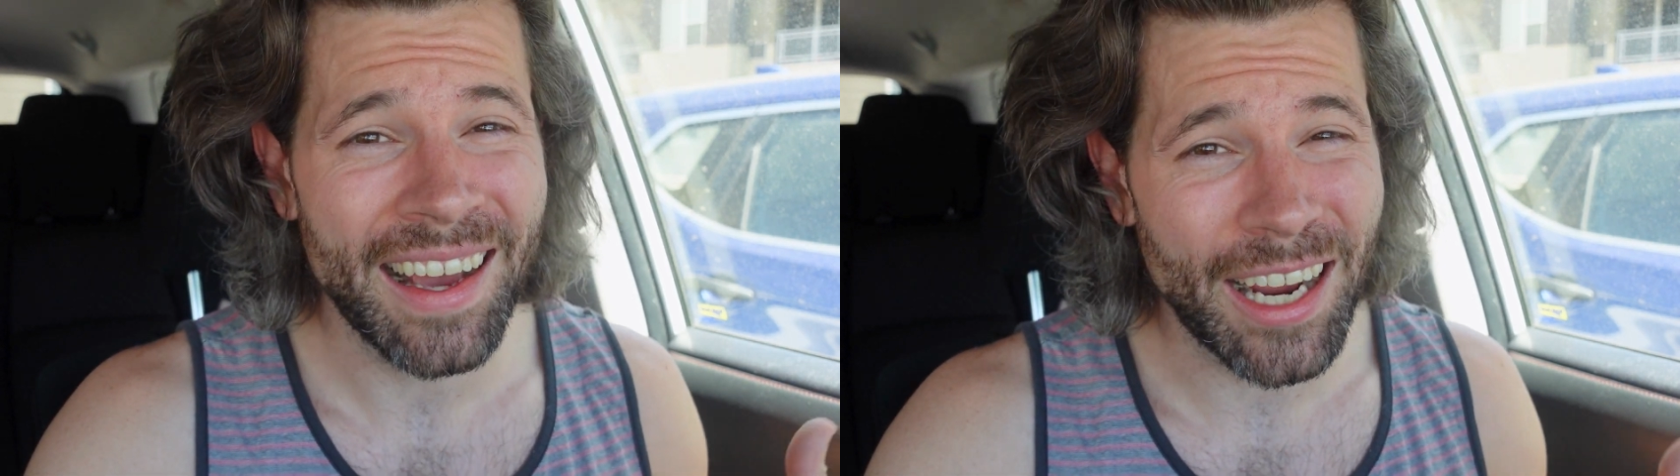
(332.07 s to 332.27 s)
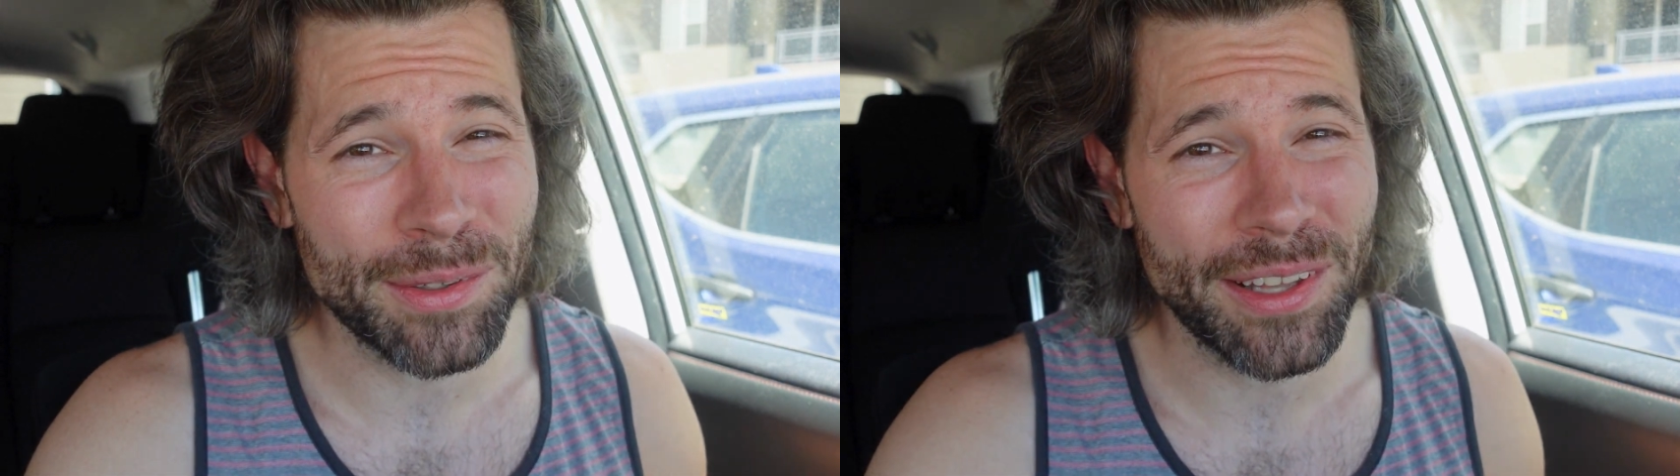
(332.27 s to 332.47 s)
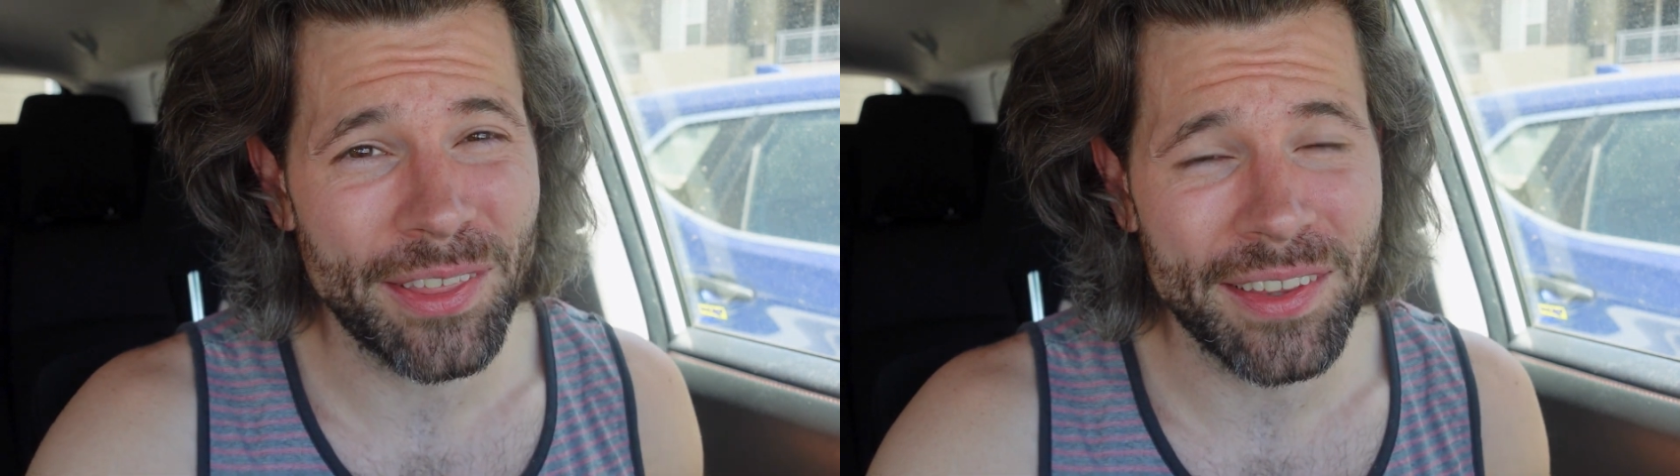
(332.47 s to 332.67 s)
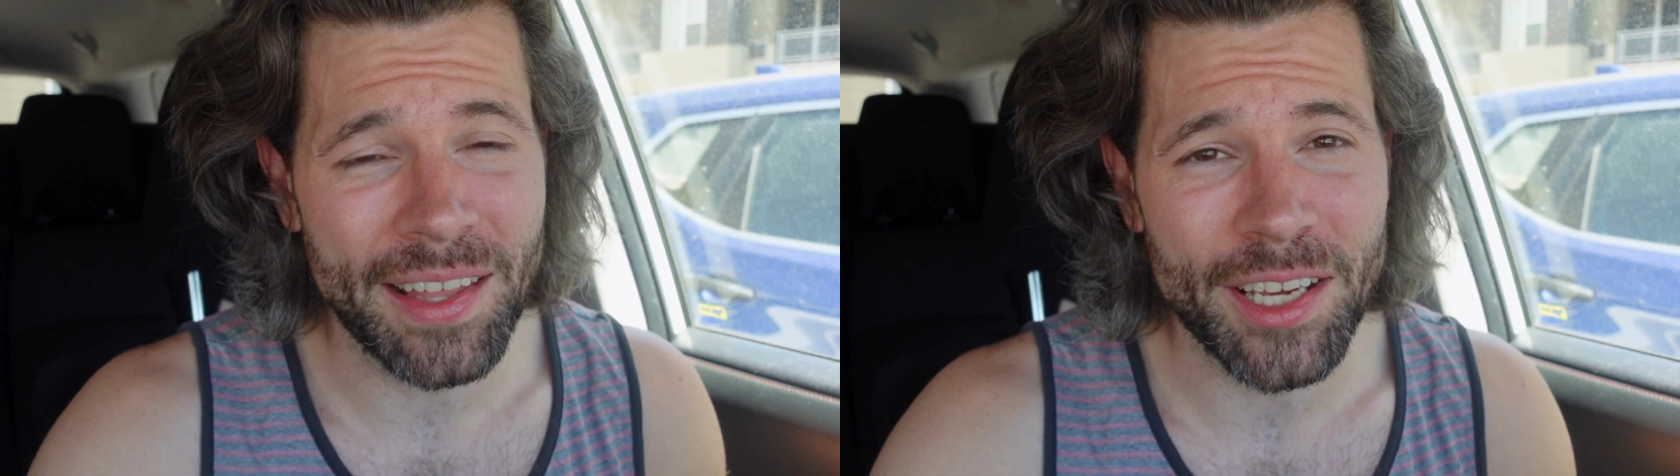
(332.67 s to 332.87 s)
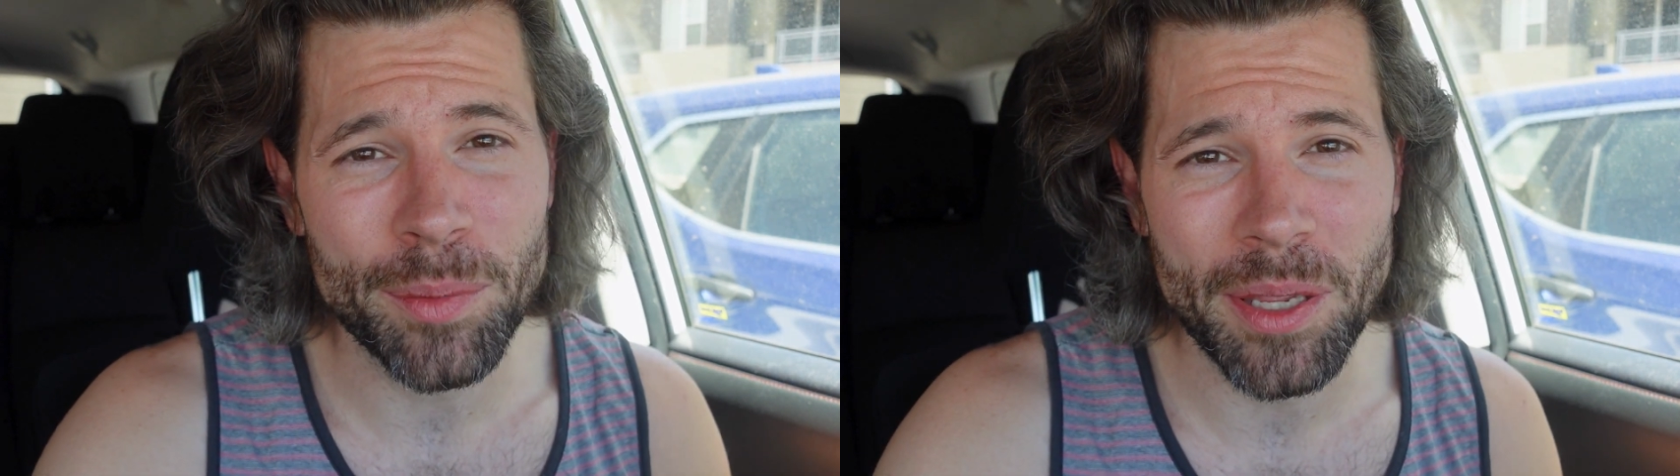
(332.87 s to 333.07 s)
I really think
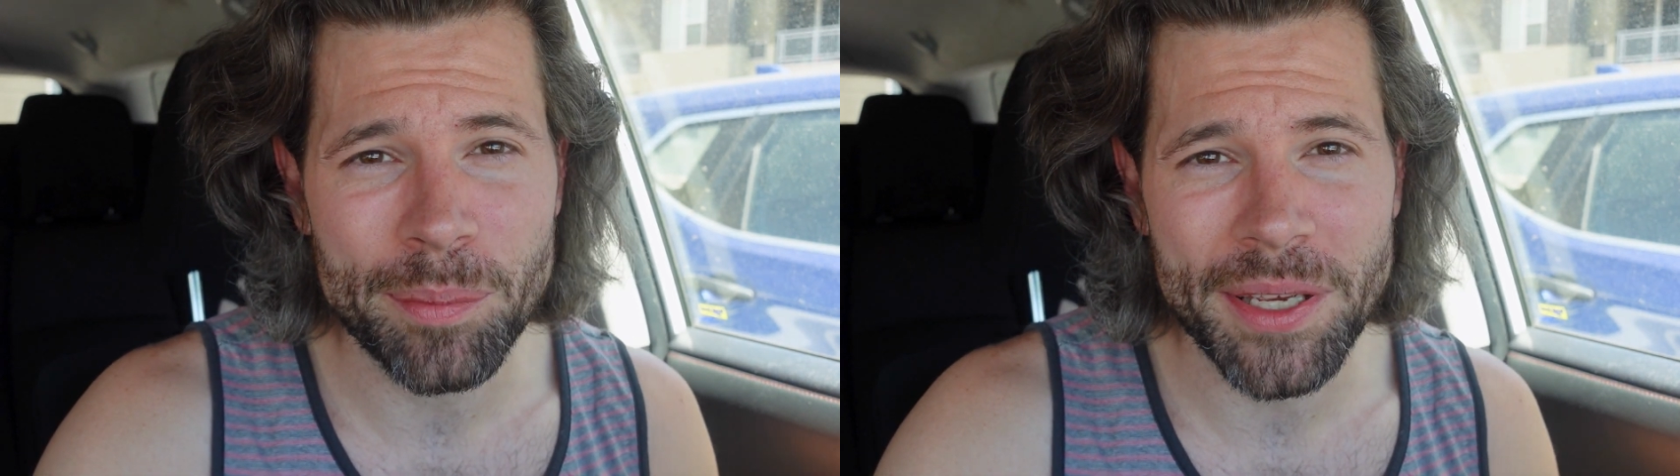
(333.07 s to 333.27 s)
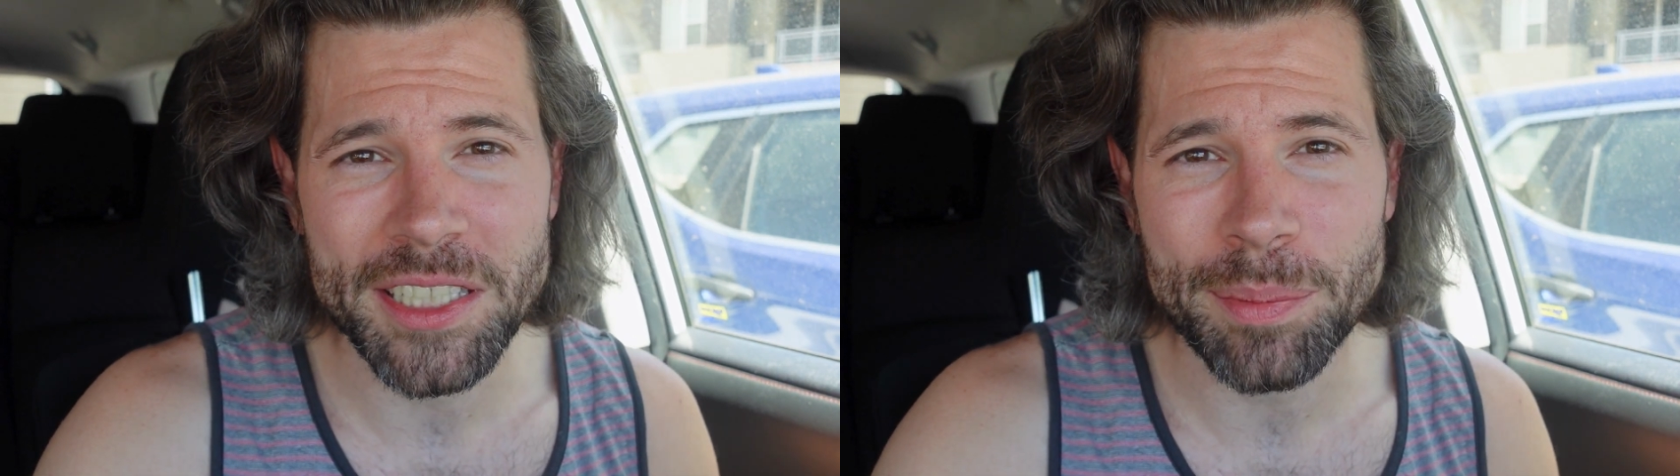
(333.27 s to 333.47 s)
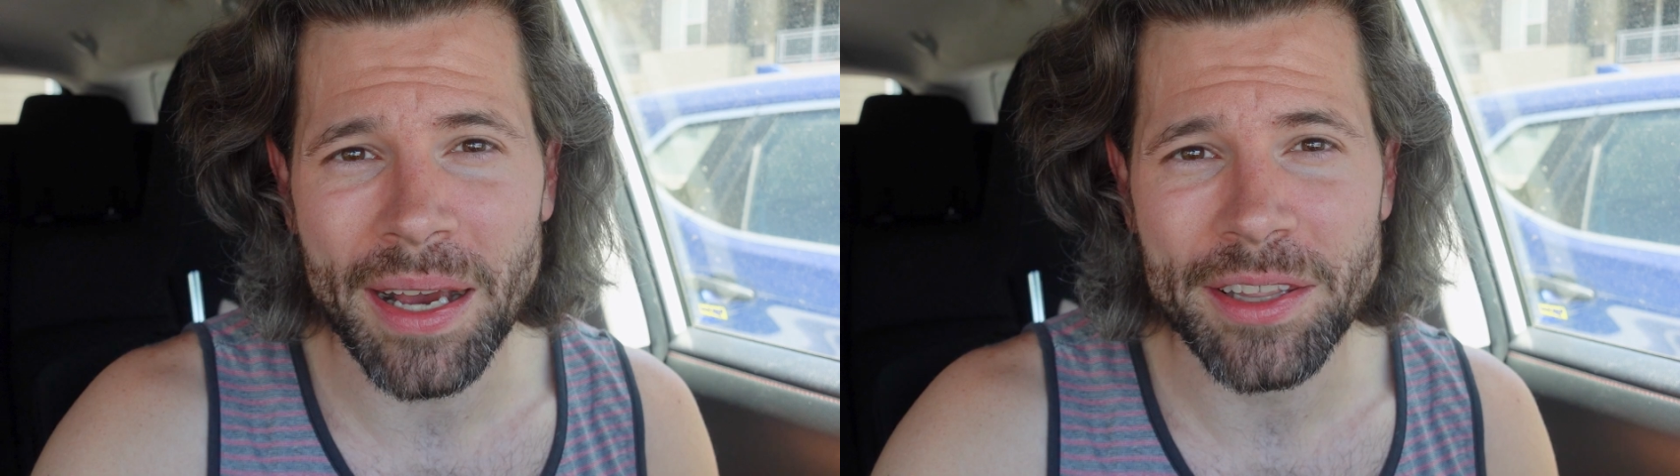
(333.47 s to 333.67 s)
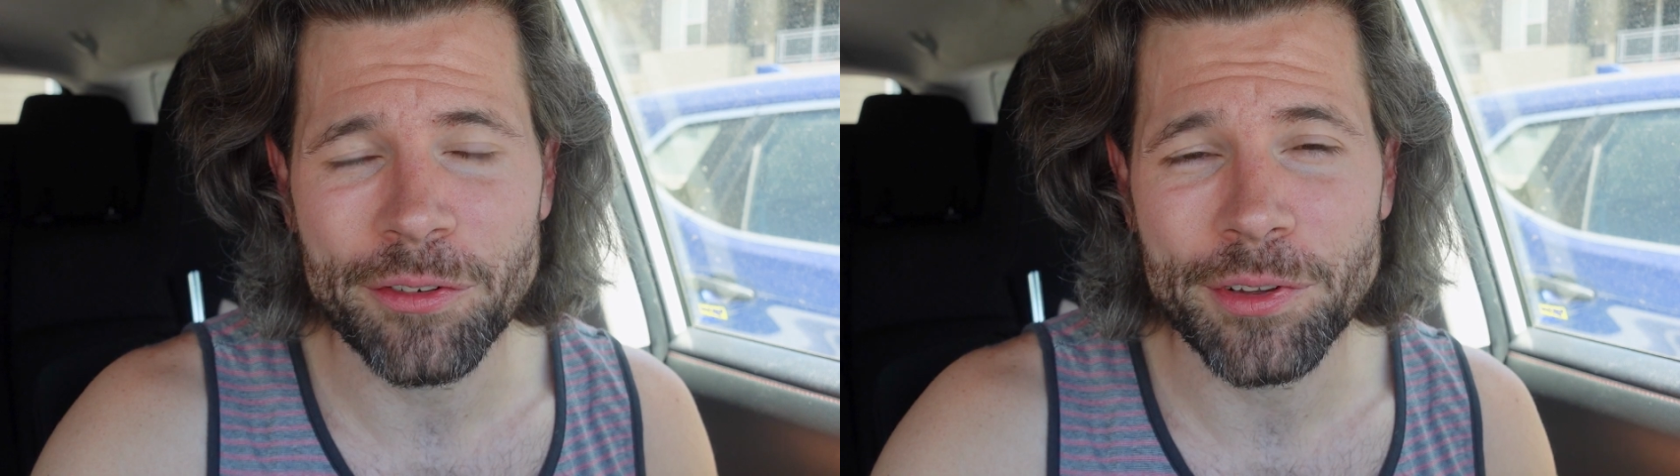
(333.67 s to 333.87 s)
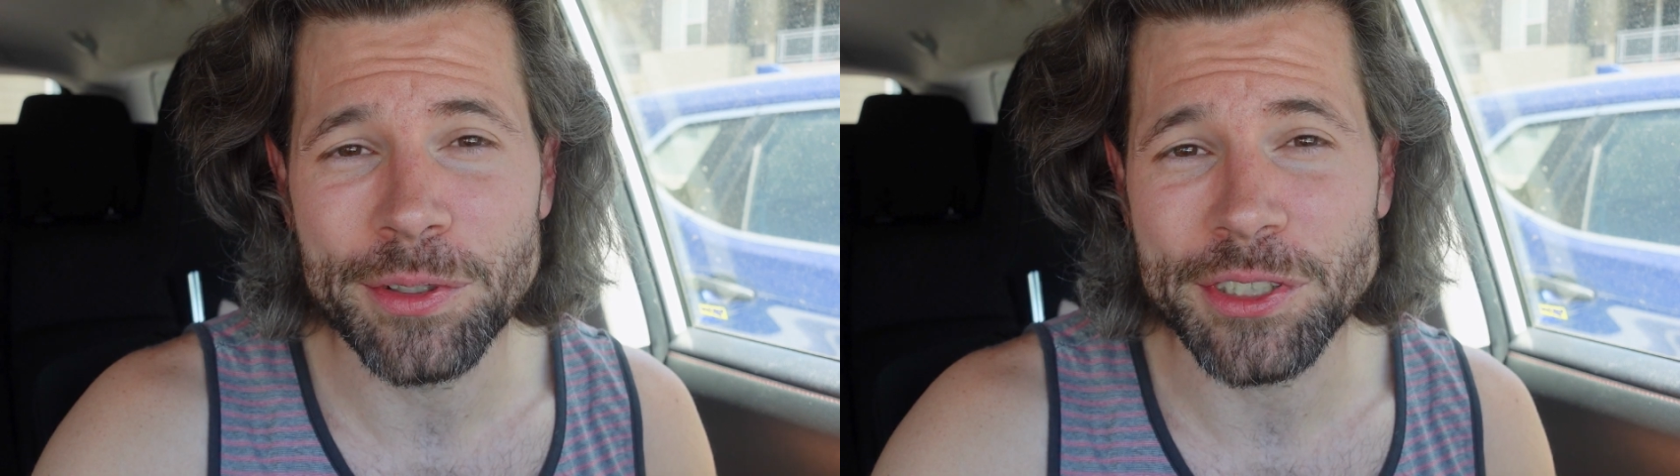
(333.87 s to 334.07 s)
that could be a big spot in the
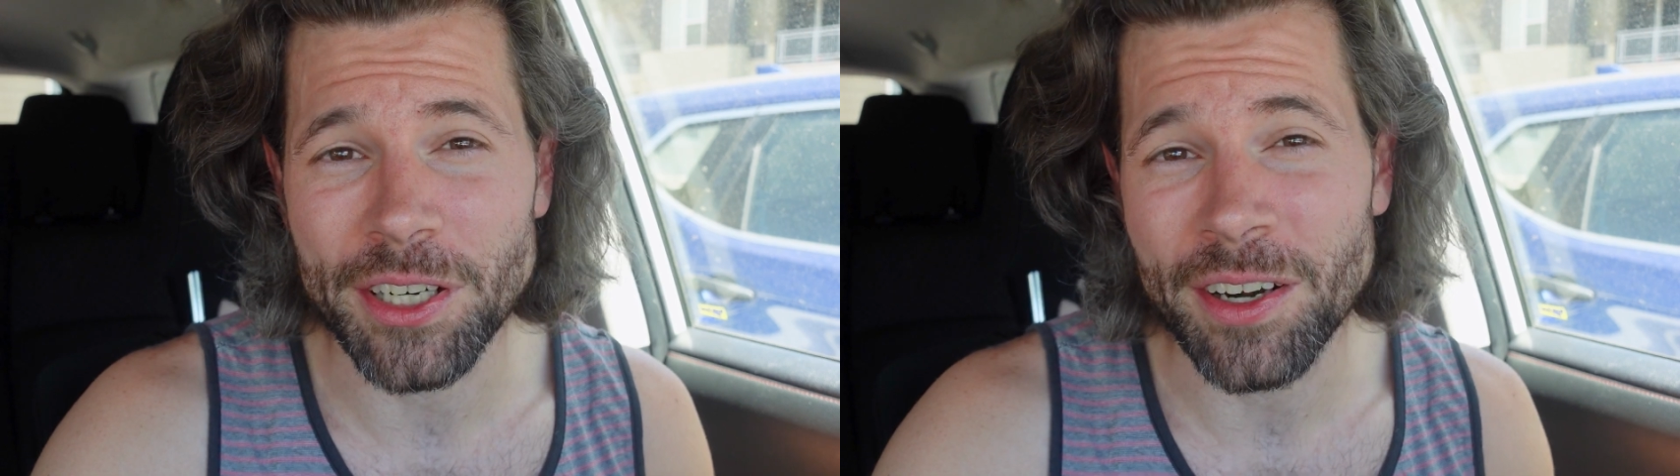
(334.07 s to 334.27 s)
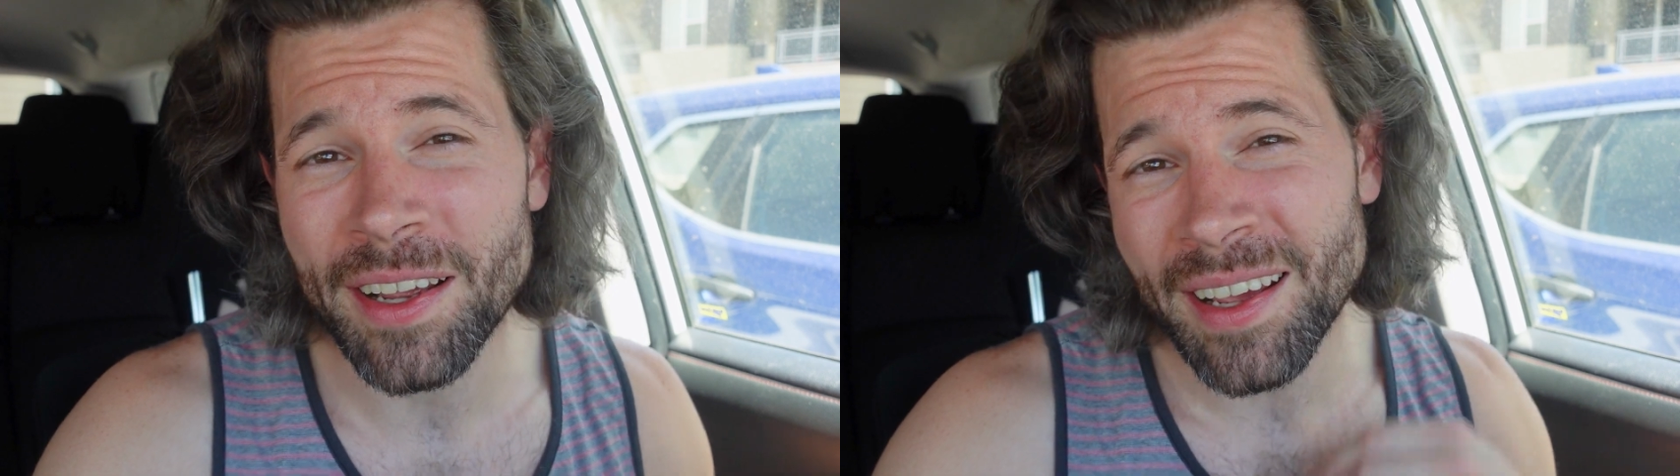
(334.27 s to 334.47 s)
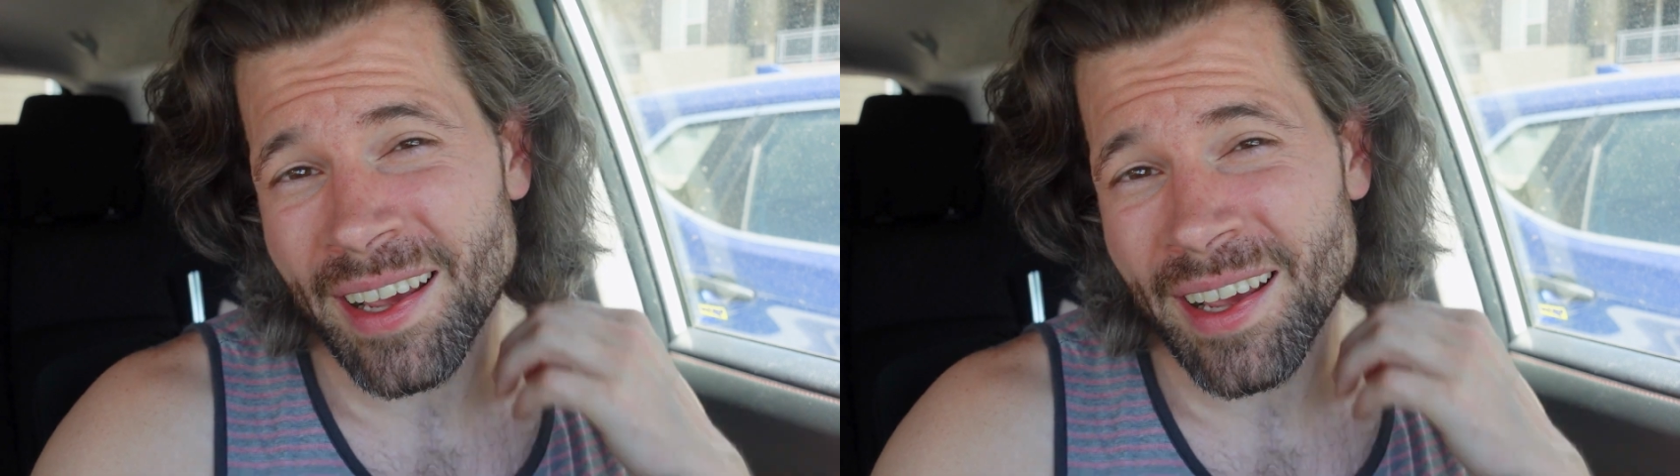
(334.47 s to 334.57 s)
future.